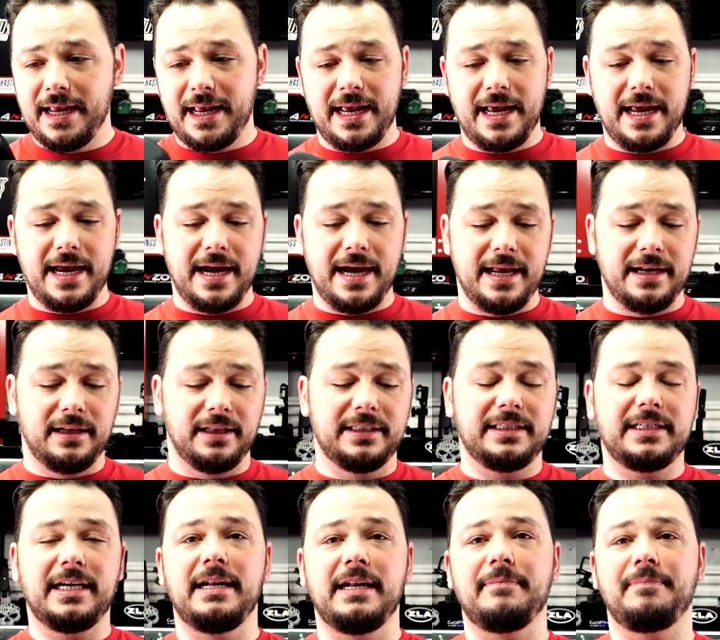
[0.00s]
And
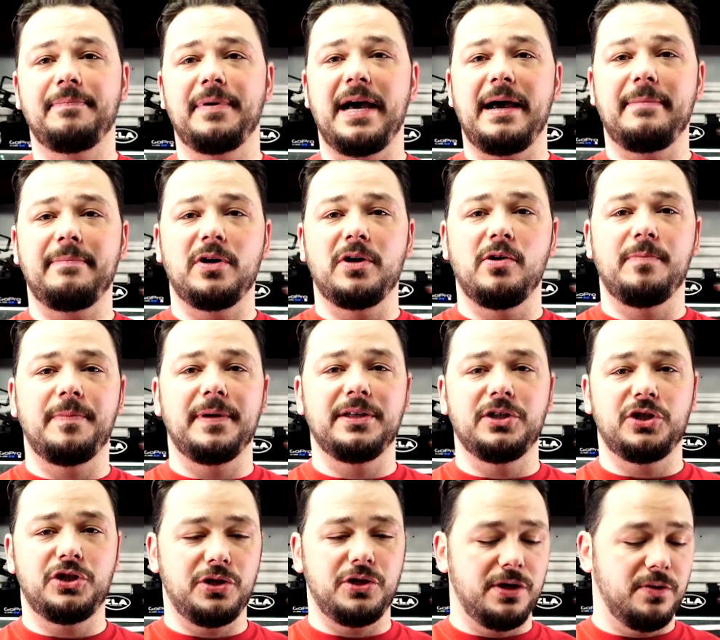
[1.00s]
let's kind of pop it open
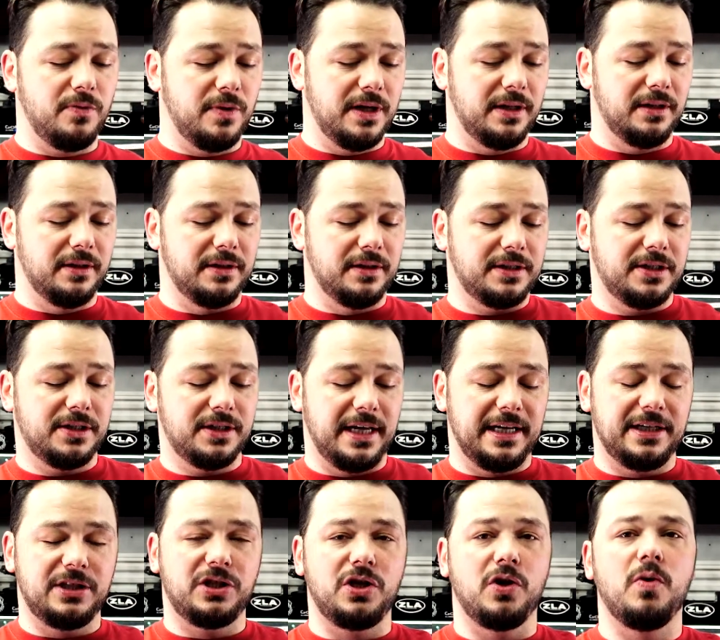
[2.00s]
and show you what it looks
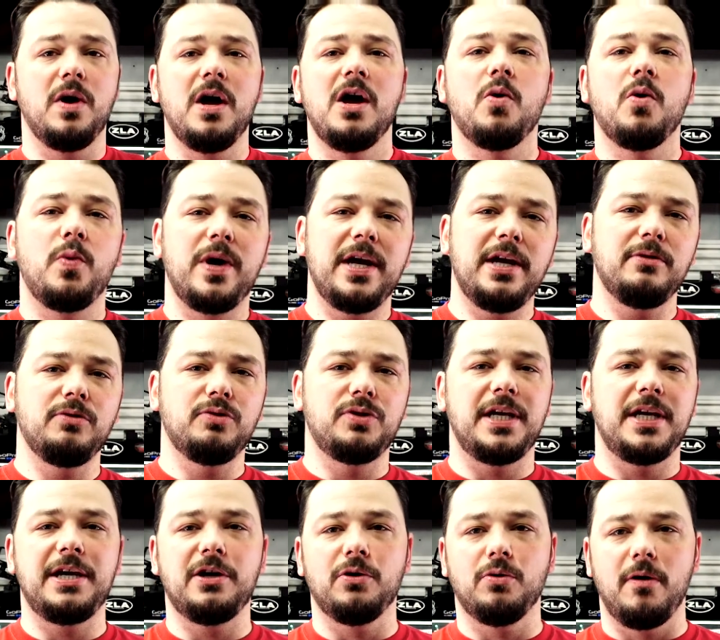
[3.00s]
like. So we use
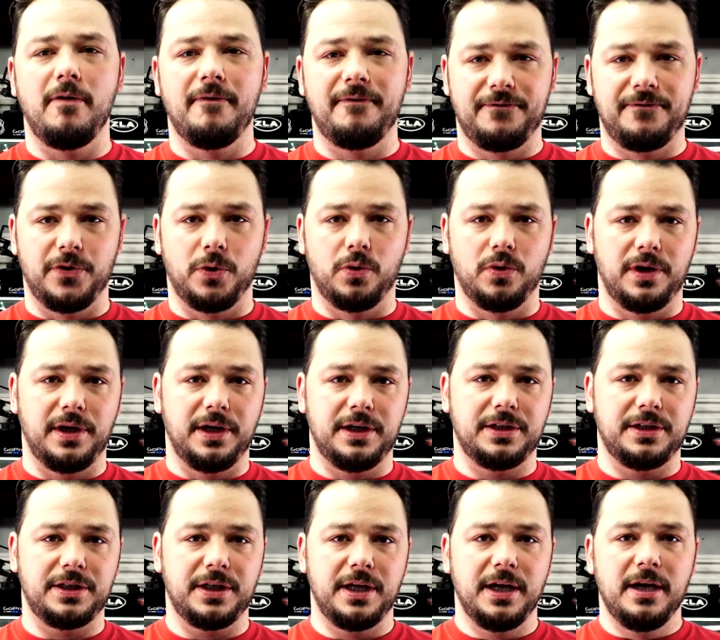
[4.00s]
Hero
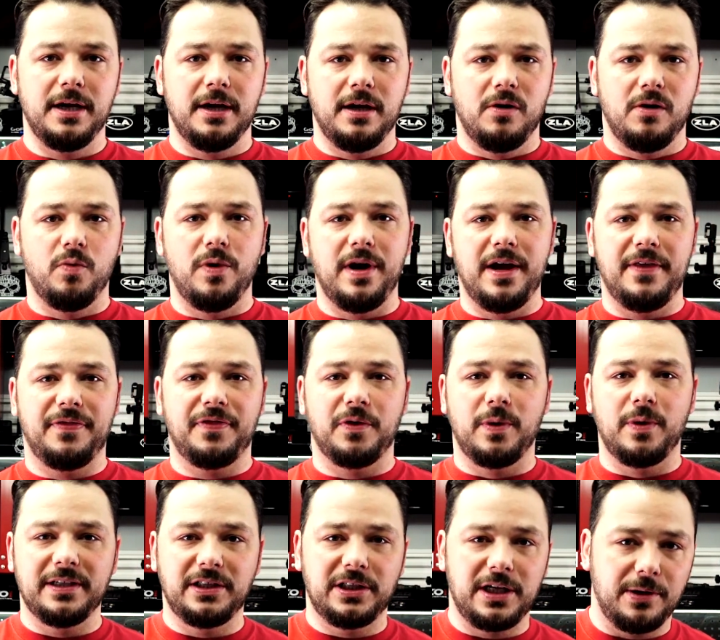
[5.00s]
4s with the
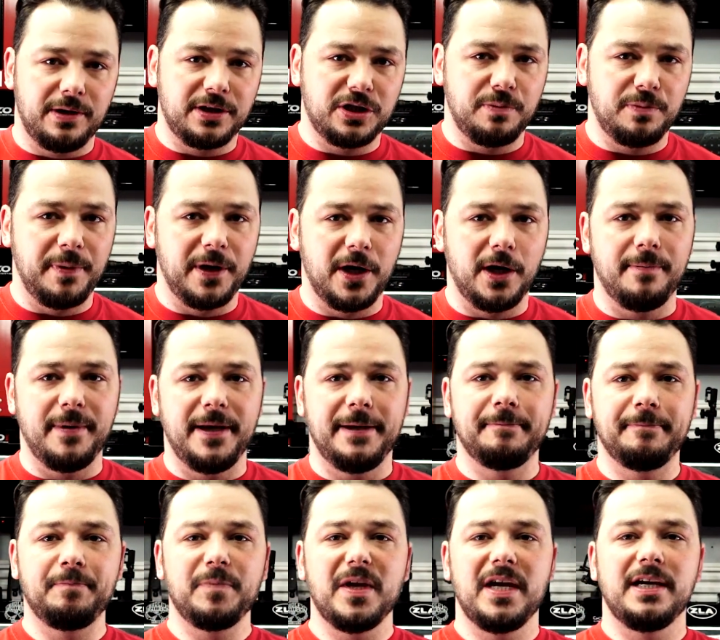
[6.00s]
Wrenched Out Experiment.
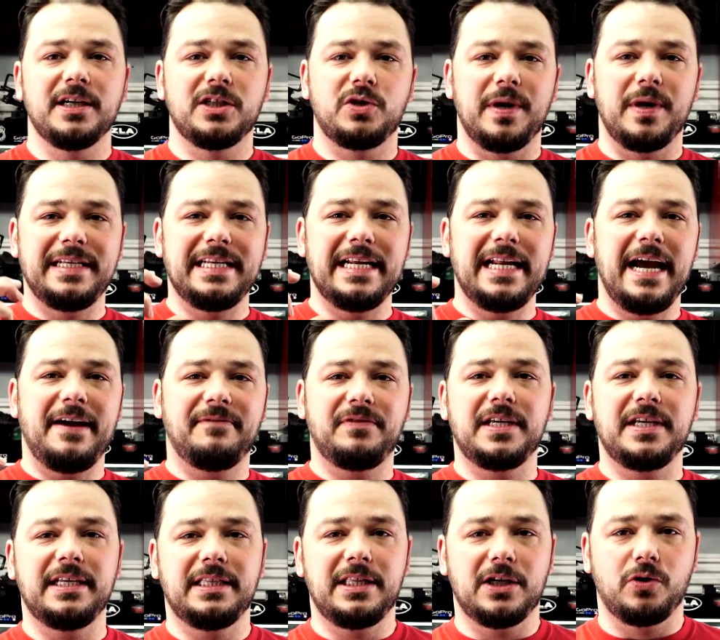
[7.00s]
So I did have
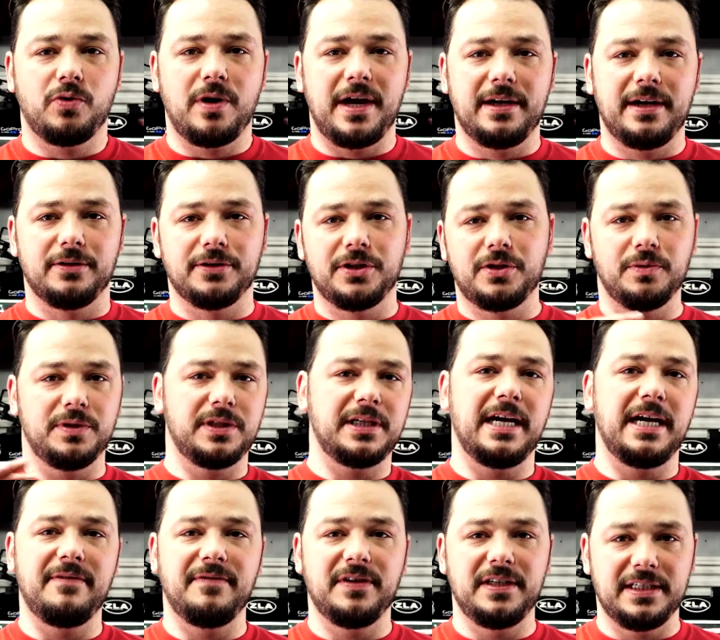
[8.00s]
to get the cradle, so it's
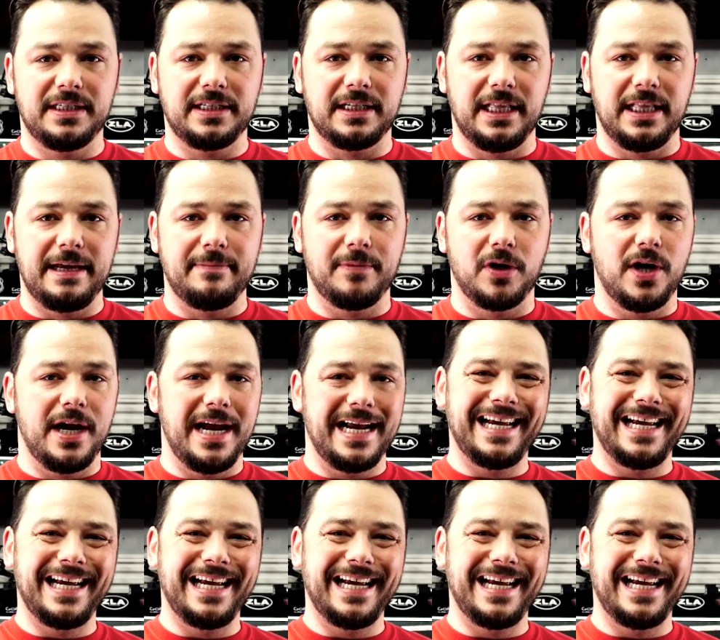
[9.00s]
kind of a disclaimer.